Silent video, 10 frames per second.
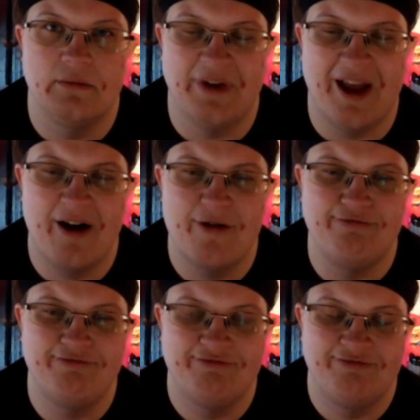Yeah.
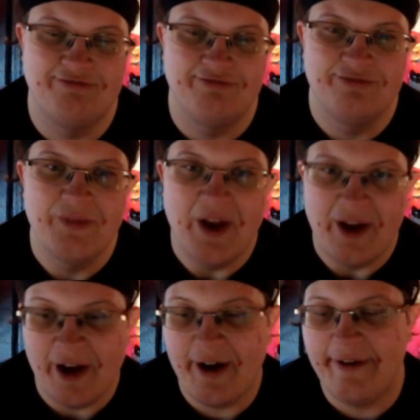
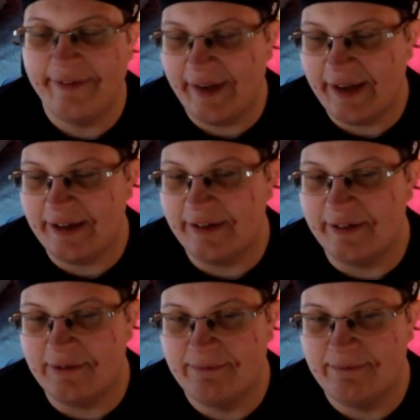And then